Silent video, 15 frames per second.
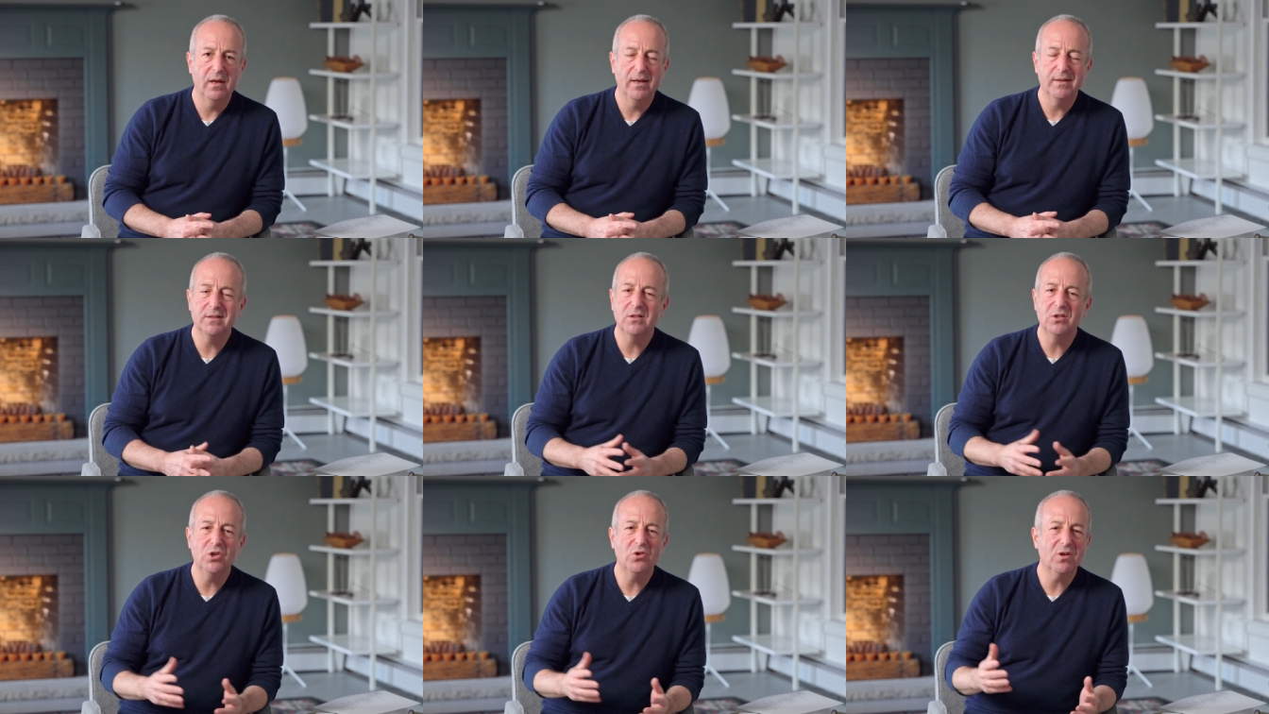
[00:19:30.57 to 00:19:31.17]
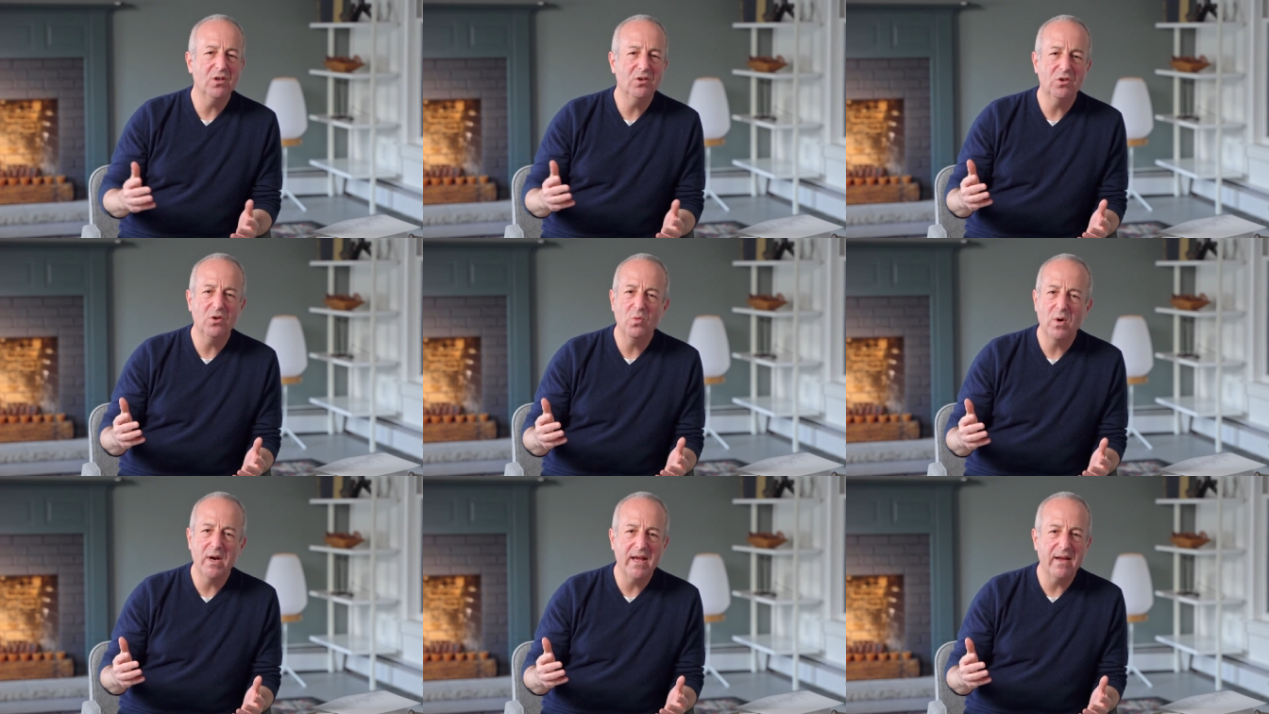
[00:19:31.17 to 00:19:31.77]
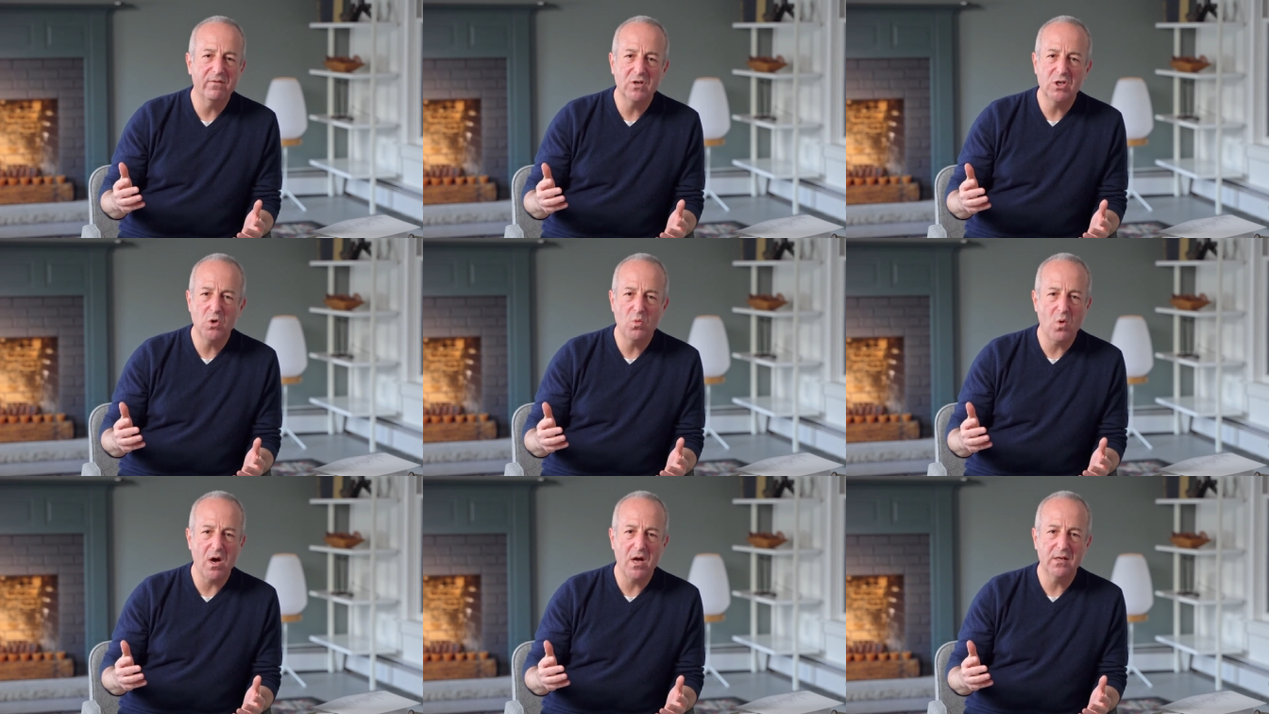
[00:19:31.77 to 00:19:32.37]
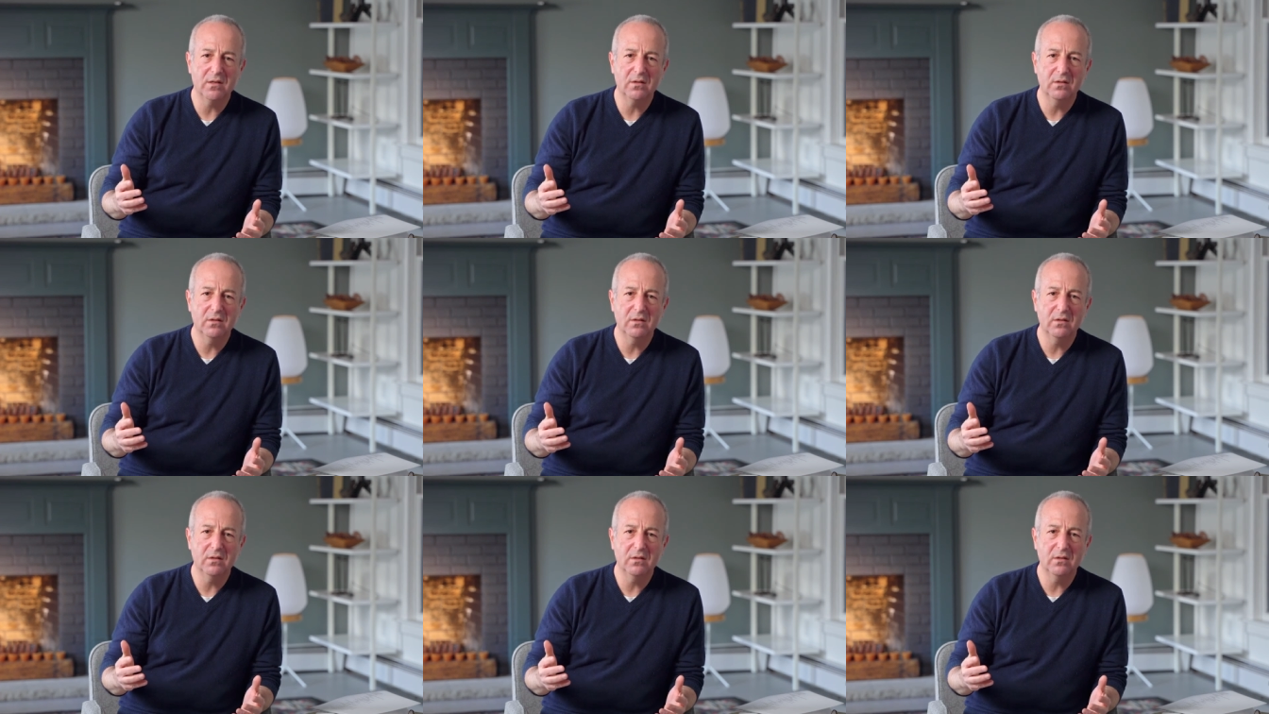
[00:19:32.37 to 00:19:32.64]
So you can do whatever you want.